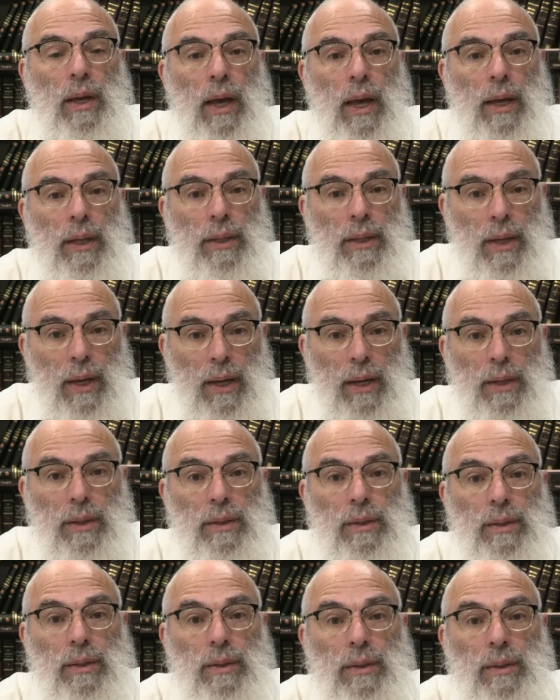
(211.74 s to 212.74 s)
And
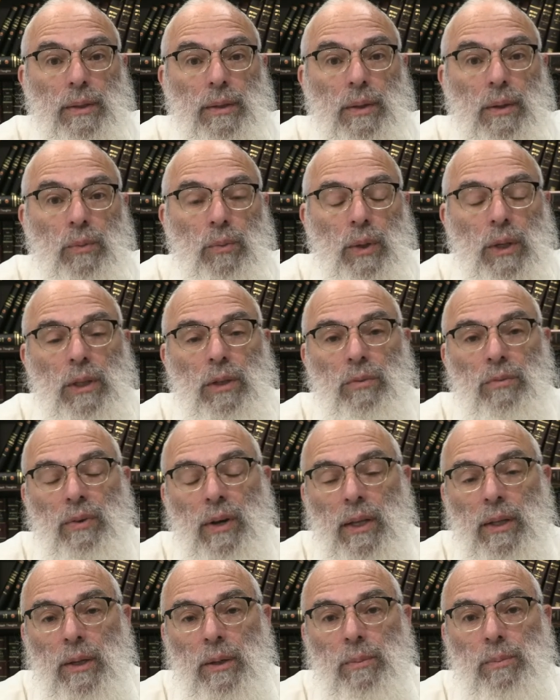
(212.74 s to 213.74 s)
yet, we
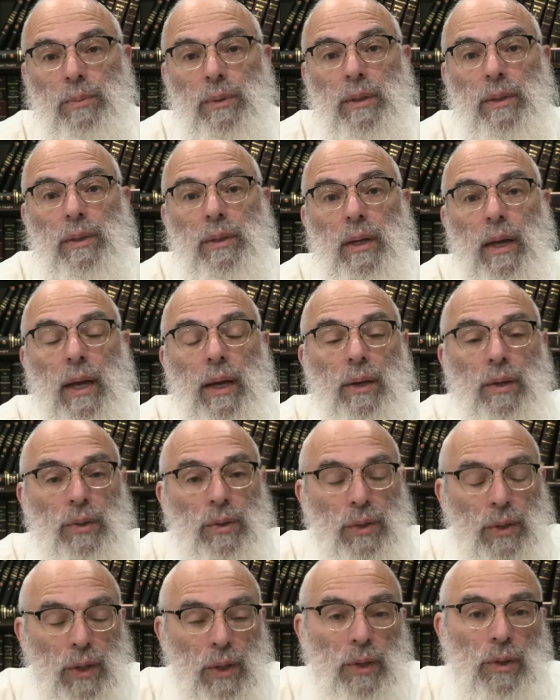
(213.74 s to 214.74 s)
developed and
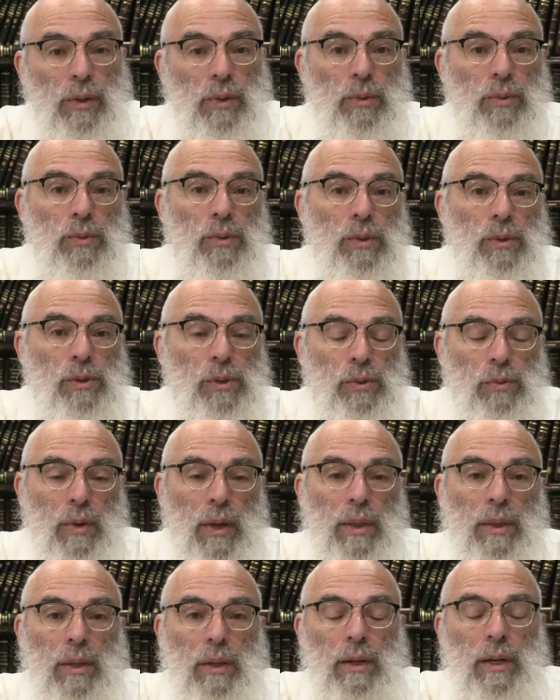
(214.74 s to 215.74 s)
continue to
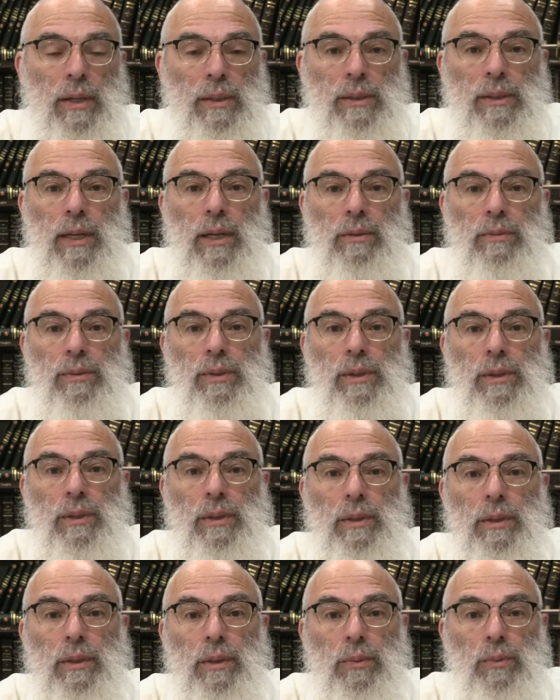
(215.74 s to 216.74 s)
strengthen
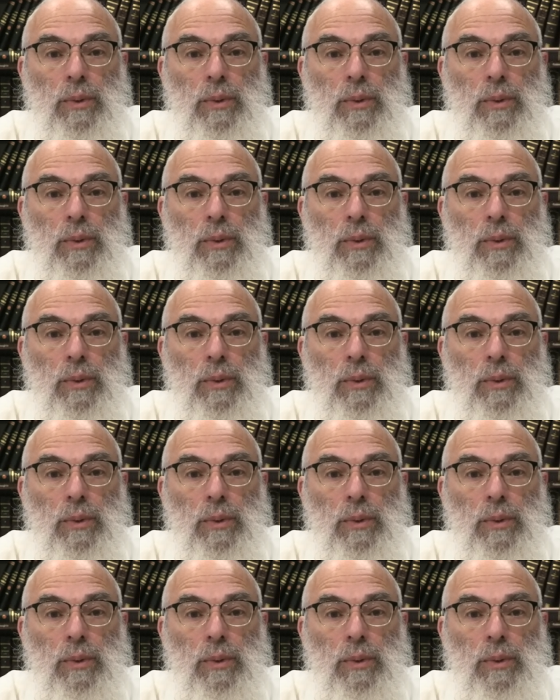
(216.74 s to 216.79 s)
ourselves.